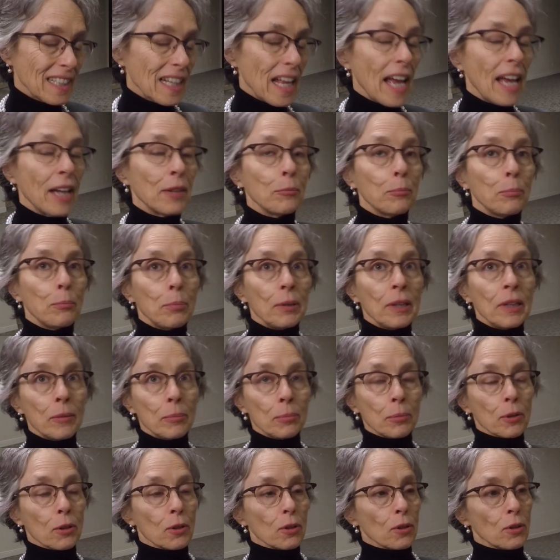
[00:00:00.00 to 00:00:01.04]
And
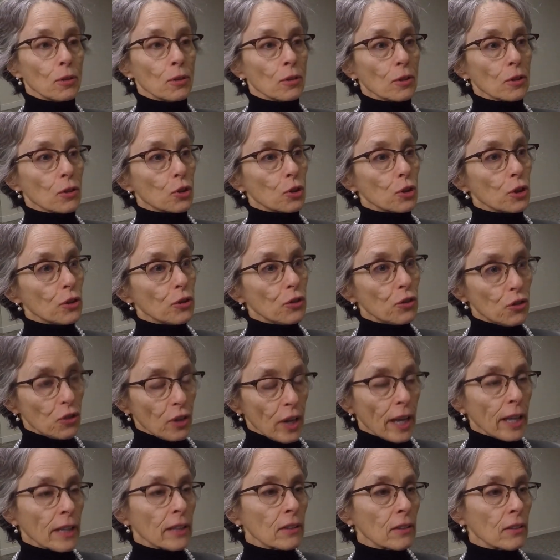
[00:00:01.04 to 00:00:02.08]
people could
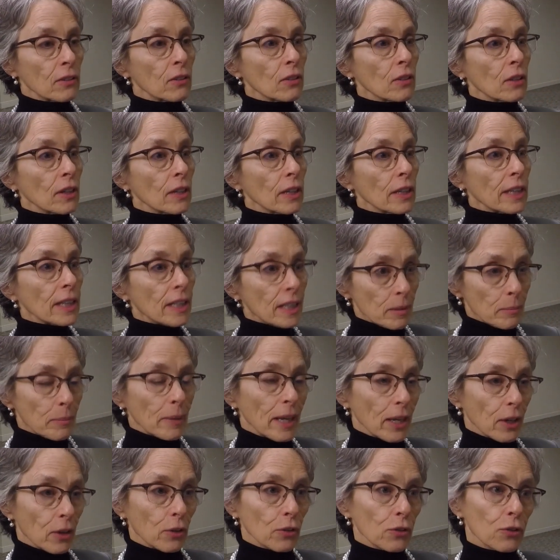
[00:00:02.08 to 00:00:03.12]
send
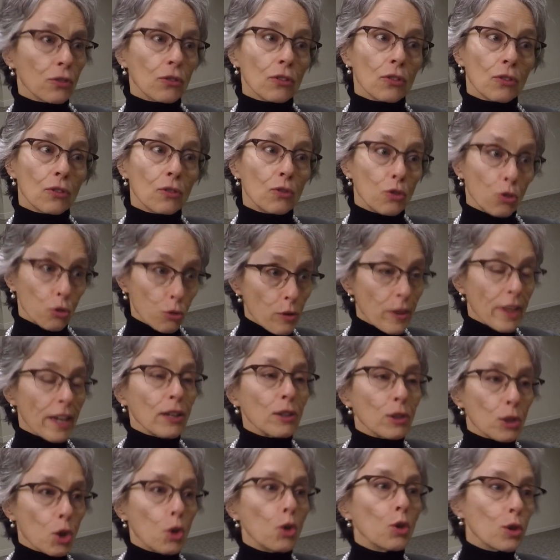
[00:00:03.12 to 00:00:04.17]
emails to their
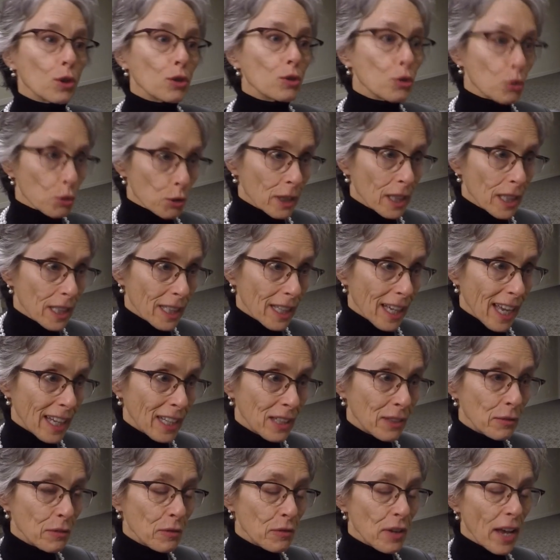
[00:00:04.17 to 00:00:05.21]
local tree. And
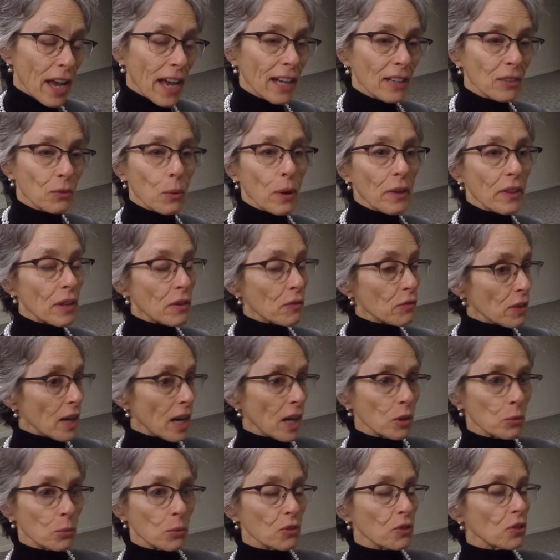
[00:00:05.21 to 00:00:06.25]
in fact, what they
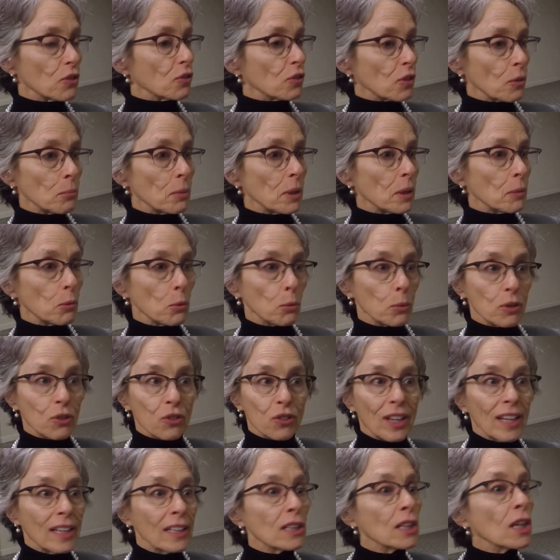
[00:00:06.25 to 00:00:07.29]
found was that some people would
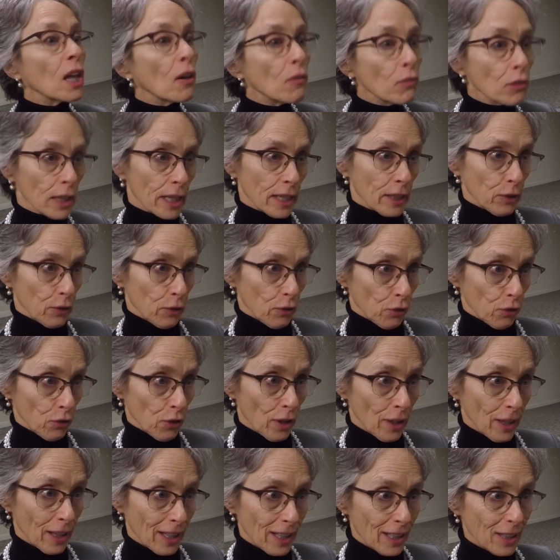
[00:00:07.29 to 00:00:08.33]
send love letters
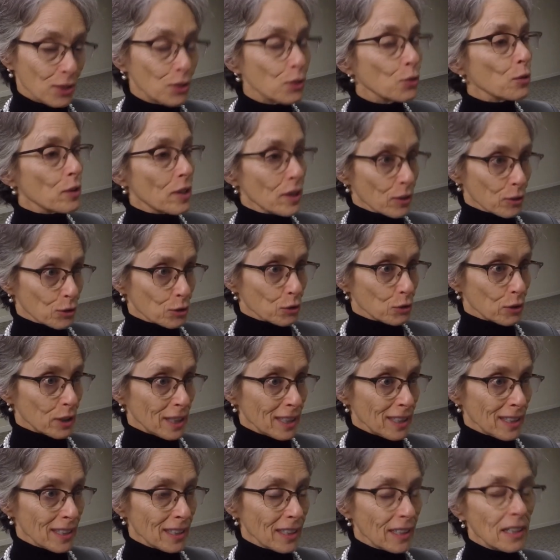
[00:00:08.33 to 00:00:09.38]
to their
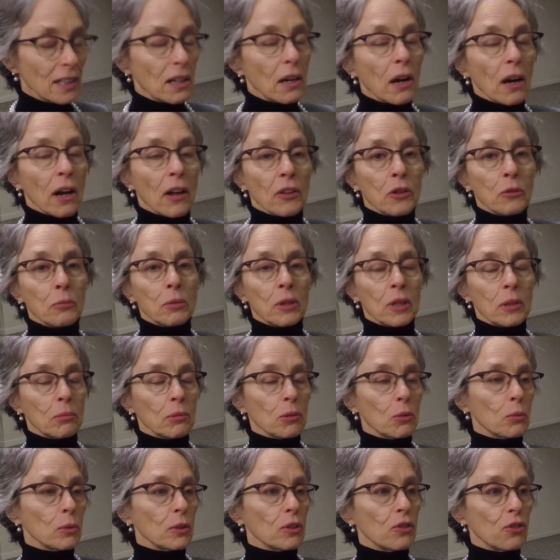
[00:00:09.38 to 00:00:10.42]
tree. Other
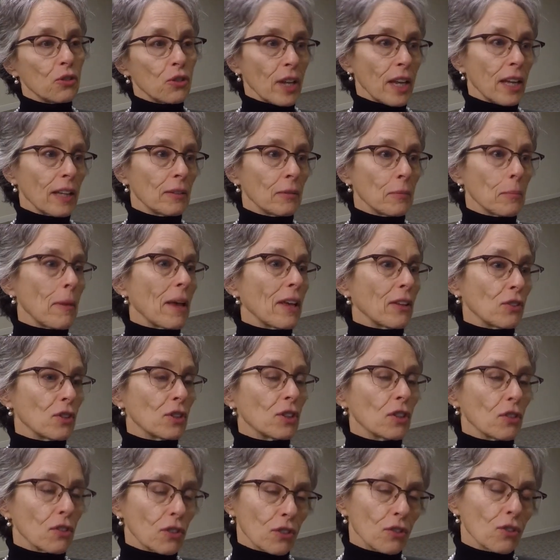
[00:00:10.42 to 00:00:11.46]
people would send
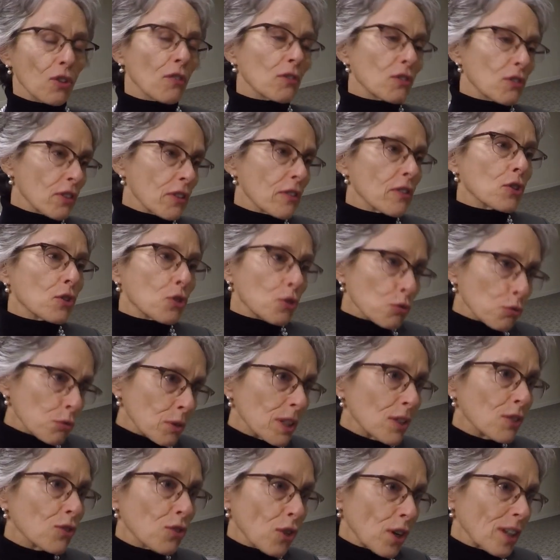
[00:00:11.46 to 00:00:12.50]
messages, because obviously the
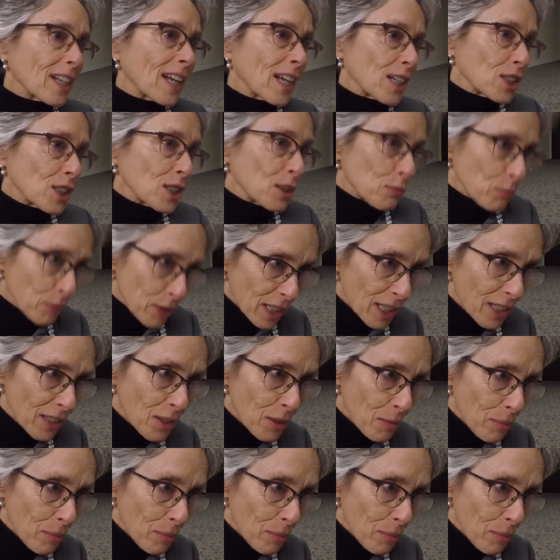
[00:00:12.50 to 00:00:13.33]
trees aren't actually reading the